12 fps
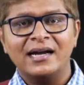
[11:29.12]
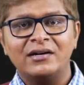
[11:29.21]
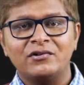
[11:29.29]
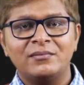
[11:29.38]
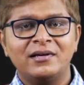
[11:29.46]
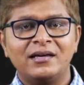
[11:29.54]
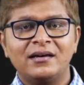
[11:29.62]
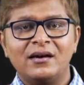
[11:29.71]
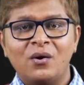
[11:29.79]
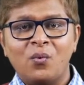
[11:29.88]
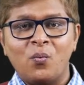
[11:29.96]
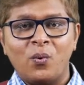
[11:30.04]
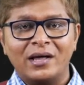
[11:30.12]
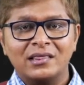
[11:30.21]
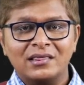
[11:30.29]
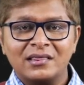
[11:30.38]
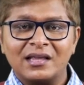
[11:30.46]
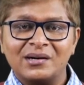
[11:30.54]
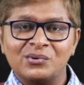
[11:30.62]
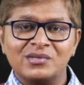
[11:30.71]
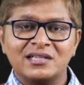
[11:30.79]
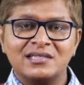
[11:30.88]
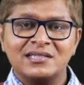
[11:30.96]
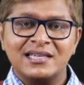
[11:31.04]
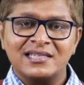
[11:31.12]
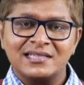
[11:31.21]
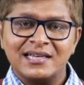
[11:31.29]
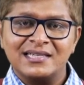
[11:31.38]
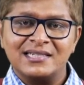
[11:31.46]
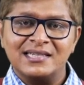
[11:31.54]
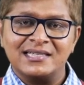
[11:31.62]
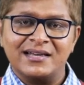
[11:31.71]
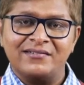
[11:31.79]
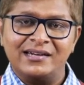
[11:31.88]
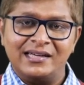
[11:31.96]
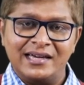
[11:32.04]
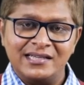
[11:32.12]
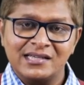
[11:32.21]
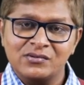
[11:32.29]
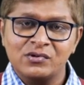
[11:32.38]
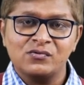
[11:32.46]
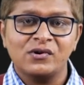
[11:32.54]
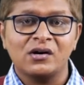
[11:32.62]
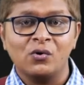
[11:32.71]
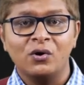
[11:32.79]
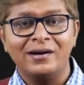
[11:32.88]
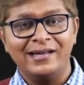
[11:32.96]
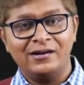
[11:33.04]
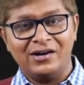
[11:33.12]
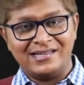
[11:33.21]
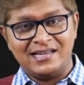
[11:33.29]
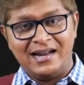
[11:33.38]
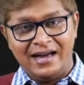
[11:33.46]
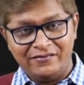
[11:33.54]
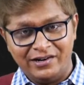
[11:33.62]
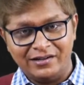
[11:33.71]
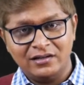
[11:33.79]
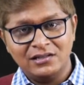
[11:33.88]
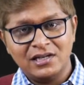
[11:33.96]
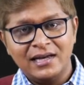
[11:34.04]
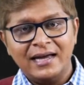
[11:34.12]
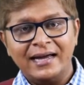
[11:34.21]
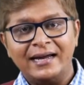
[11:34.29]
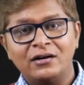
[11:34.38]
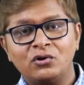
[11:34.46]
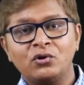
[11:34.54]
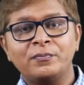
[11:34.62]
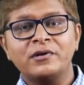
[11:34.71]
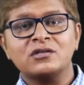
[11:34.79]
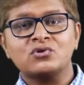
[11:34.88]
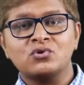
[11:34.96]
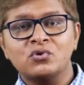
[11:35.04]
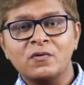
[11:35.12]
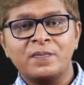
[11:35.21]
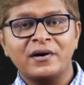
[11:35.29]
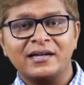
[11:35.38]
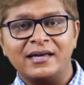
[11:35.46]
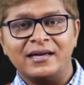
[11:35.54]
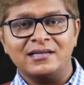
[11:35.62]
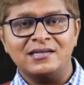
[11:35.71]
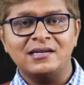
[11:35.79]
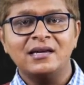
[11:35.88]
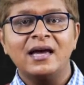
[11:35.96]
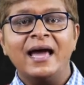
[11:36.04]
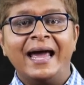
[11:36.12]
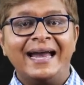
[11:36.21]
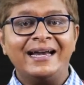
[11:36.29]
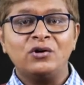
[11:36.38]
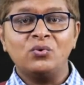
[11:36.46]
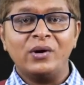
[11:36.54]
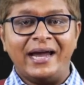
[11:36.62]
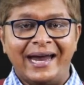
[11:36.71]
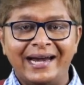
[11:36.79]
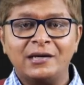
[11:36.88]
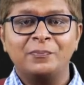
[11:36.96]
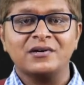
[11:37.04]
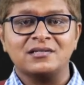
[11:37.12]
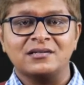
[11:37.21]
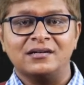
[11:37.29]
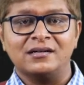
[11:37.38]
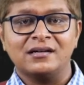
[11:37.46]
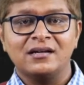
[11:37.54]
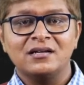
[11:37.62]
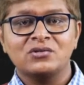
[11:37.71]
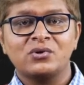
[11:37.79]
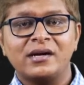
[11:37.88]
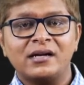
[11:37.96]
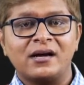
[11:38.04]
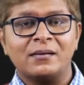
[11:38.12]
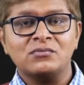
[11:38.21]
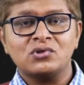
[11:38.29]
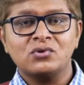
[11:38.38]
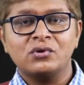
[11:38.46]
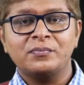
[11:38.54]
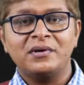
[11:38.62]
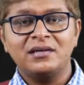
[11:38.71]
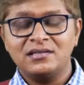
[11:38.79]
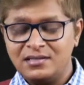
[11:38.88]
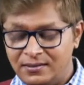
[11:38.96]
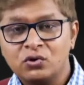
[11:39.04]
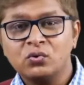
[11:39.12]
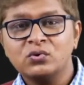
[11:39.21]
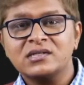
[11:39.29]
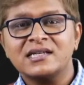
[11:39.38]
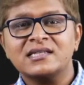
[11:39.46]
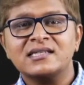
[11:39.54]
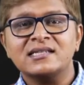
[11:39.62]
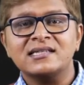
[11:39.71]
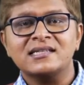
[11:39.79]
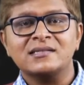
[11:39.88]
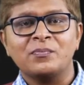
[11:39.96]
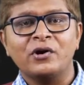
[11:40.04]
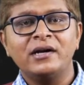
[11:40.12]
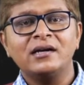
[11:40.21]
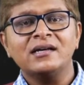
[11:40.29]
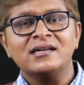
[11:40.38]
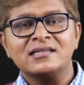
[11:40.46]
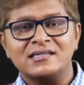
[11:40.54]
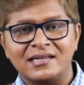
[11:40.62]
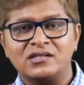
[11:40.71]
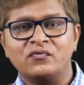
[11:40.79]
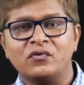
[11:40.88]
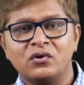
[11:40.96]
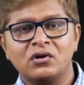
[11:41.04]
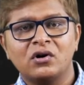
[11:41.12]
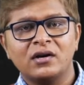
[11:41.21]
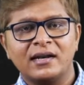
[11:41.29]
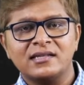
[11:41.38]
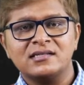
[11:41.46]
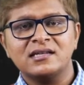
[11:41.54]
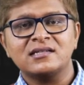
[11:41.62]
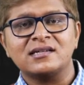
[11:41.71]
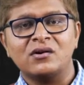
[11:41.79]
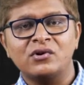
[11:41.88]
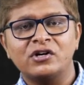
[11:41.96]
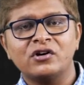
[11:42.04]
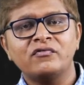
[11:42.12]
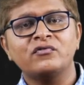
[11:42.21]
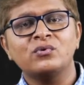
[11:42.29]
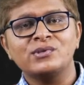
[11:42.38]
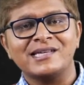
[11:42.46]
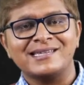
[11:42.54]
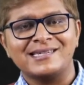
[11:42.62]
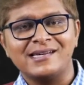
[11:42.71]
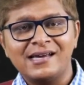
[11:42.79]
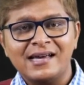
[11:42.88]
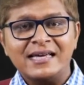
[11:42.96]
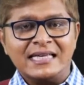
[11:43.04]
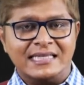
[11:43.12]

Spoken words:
it will be 1,667 kgs which we are holding as an average into rupees 2 per kg into 8%. So it comes to rupees 266.64, or let's just round it off, 267.